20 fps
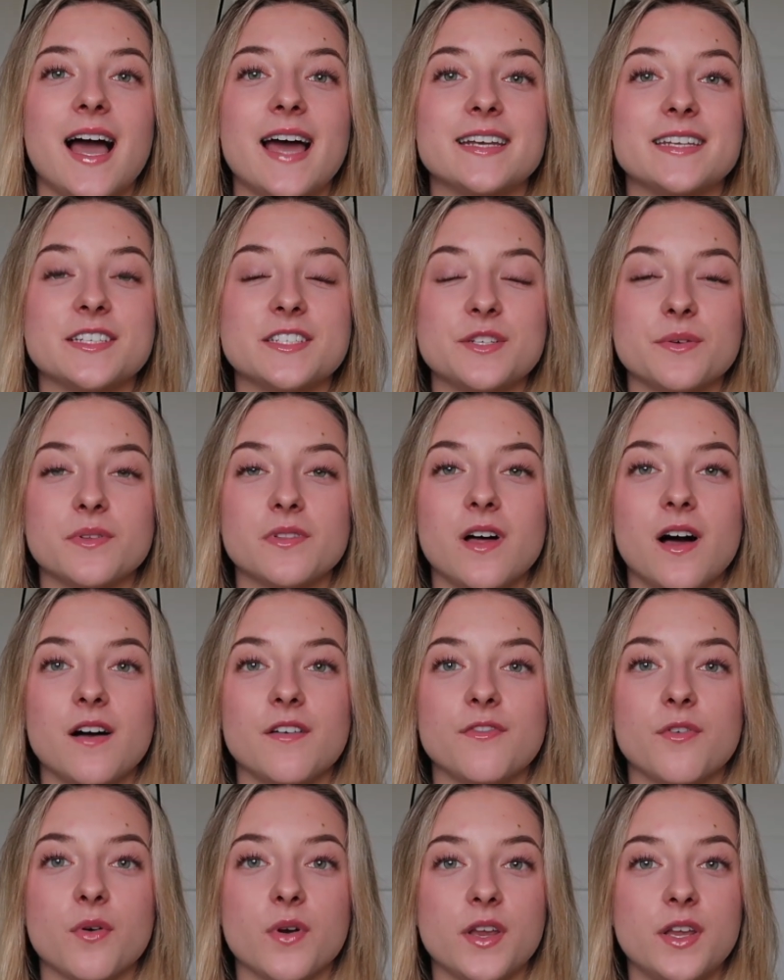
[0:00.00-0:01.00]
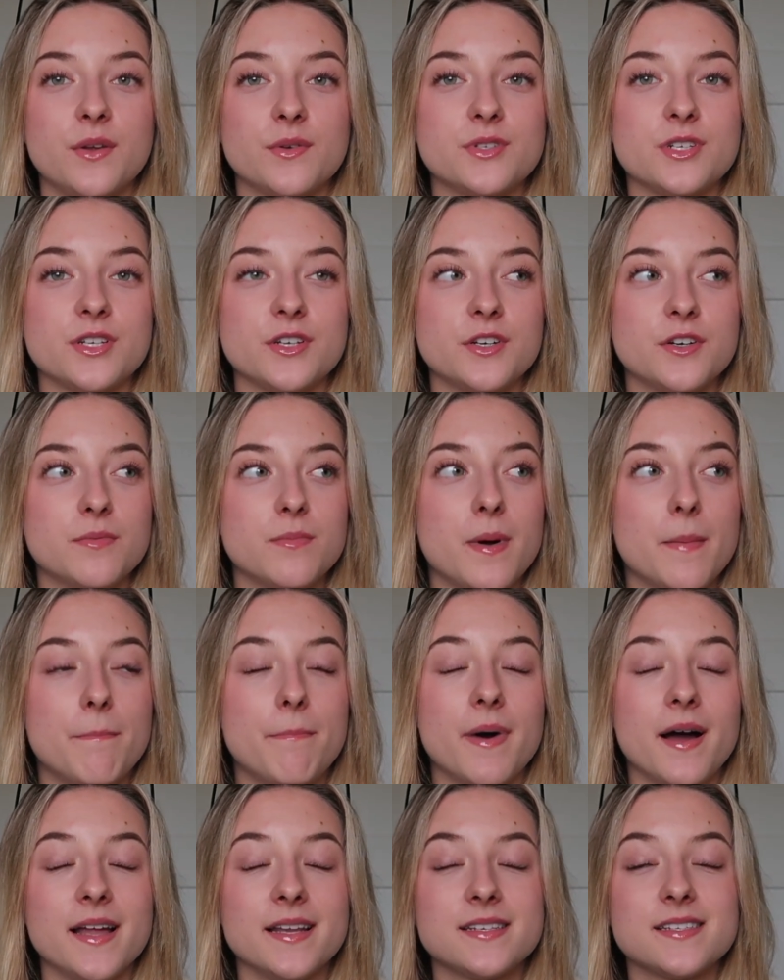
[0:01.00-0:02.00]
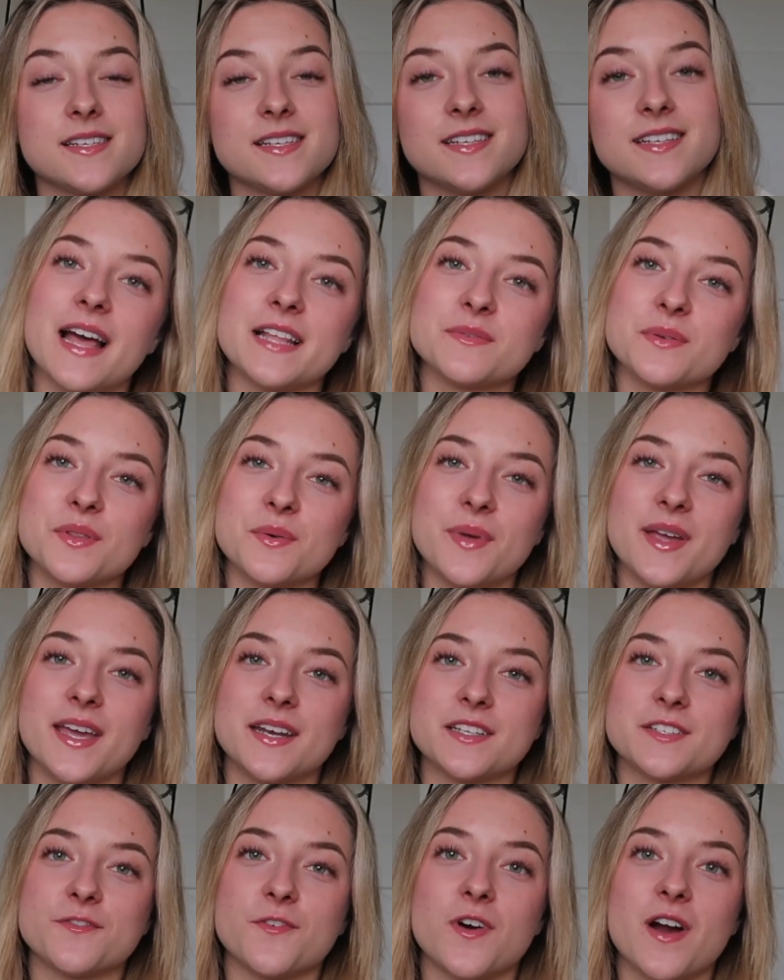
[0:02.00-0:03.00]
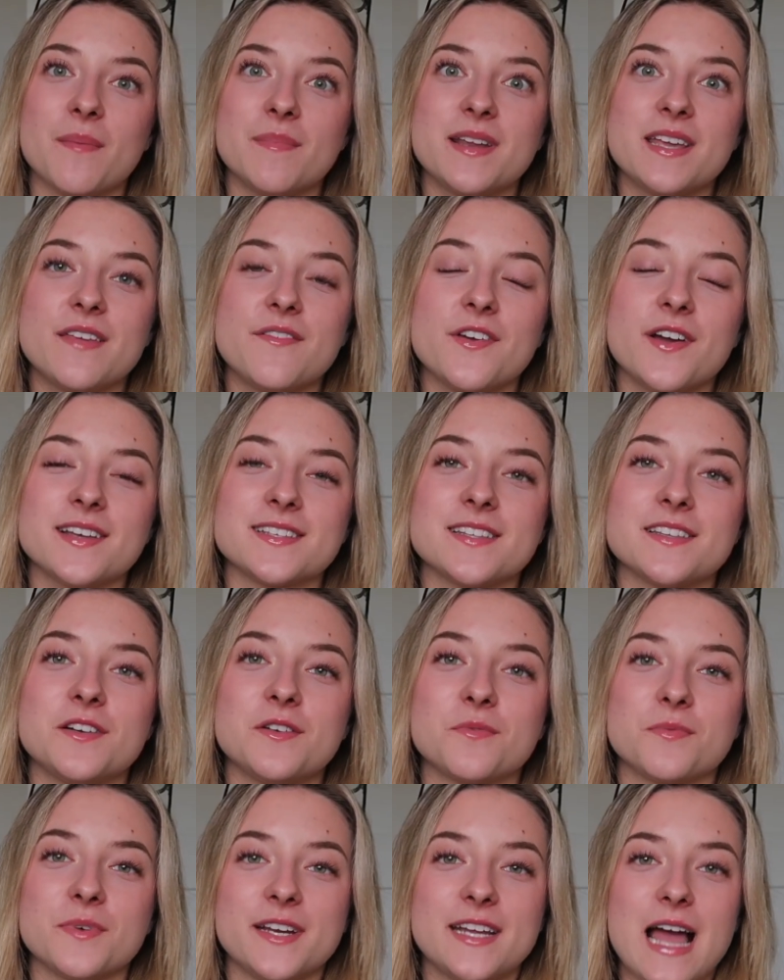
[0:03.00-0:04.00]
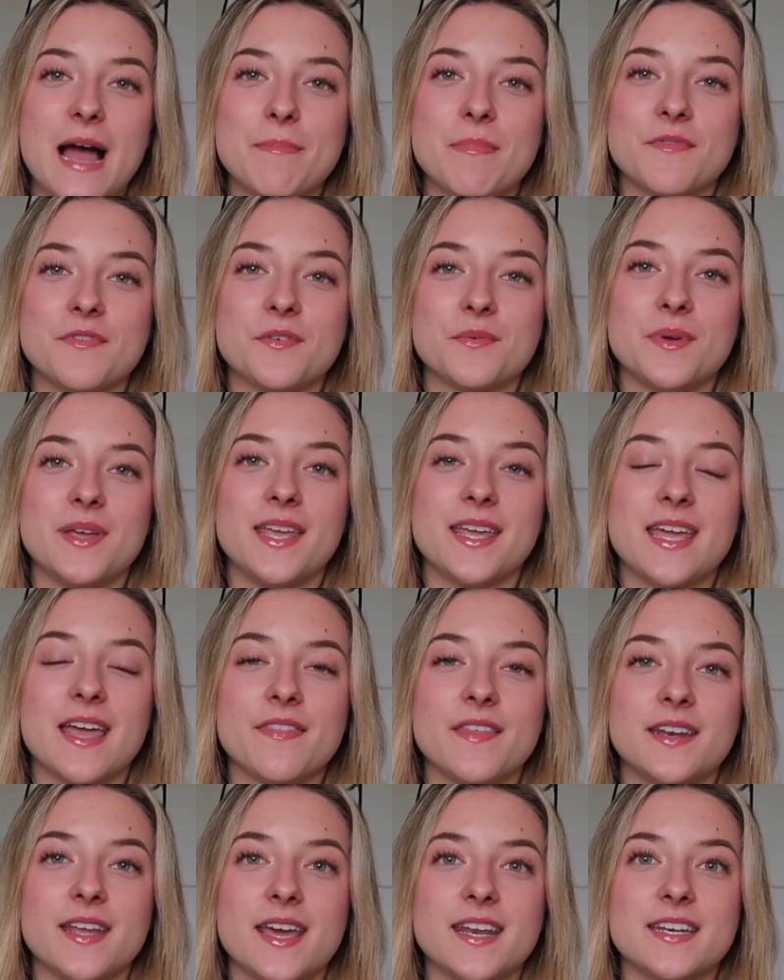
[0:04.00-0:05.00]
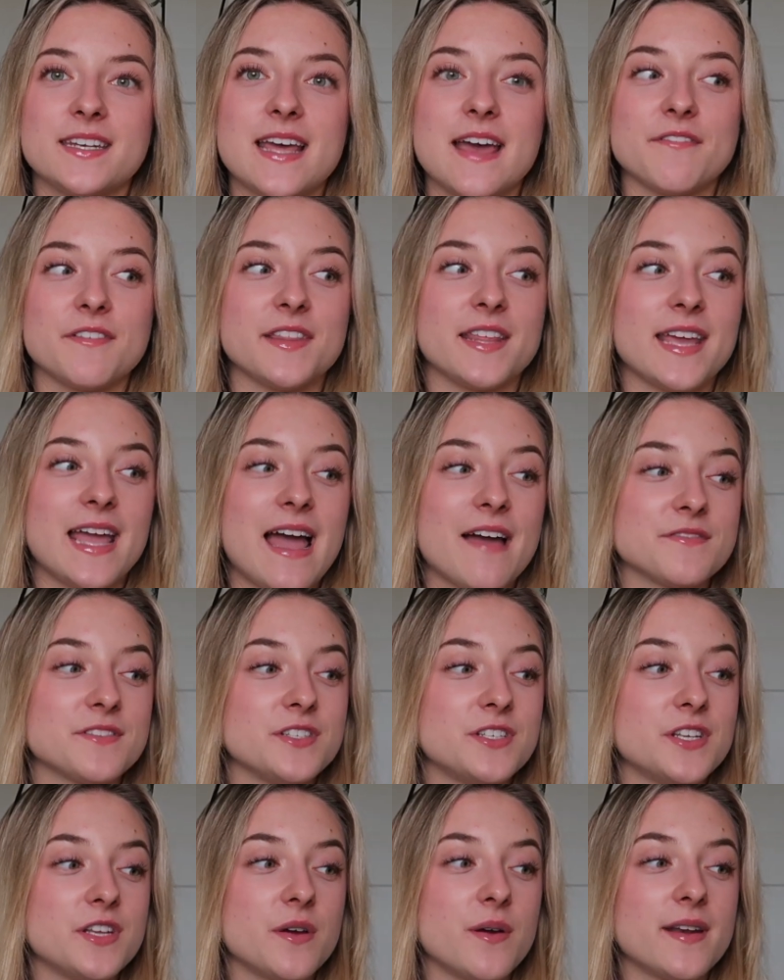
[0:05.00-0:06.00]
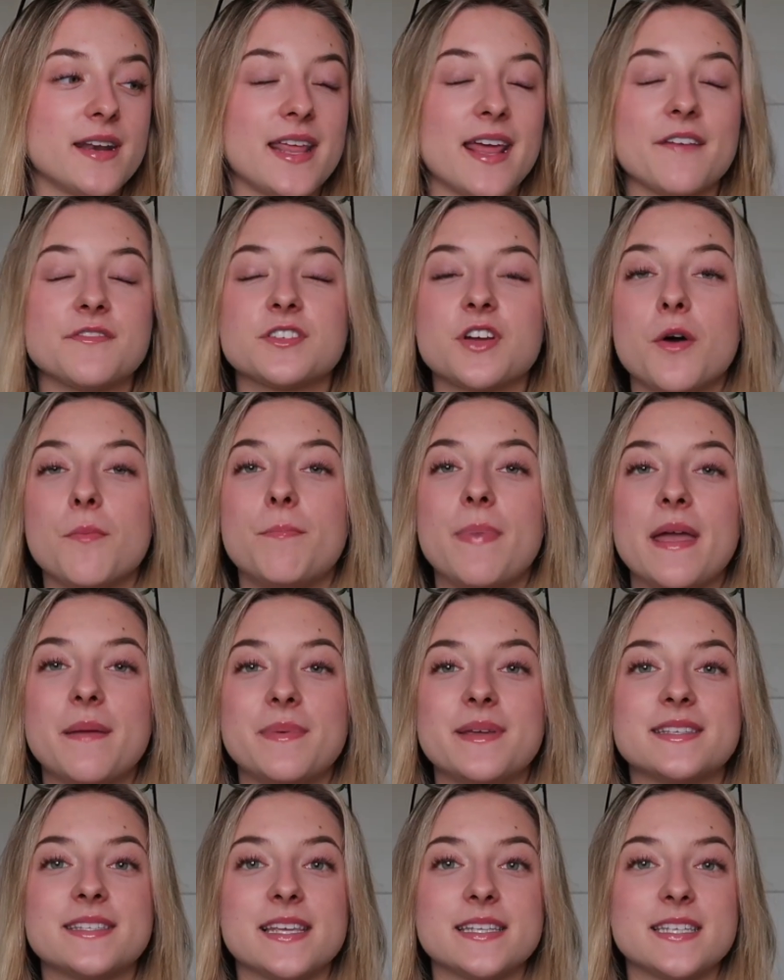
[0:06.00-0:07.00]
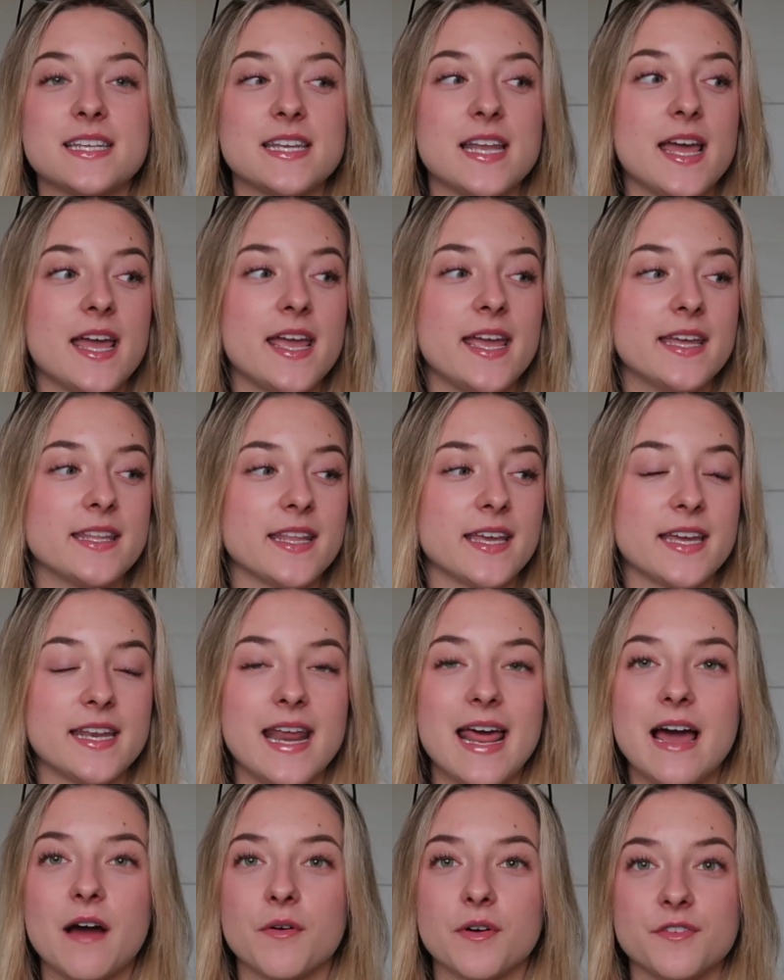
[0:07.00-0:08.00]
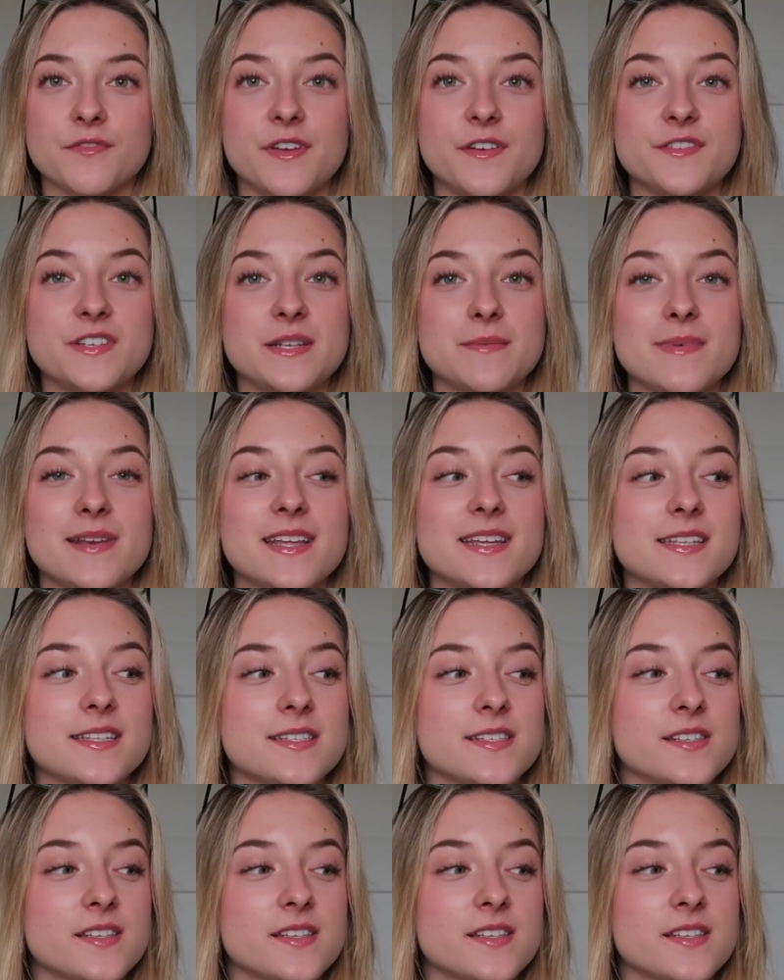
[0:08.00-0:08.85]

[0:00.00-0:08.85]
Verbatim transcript: I didn't do a lot for YouTube, but that's what the weekend is for. I'm gonna give you guys a little recap of the week and then get into everything I have to do, and I have to go babysit tonight in like an hour and 15 minutes.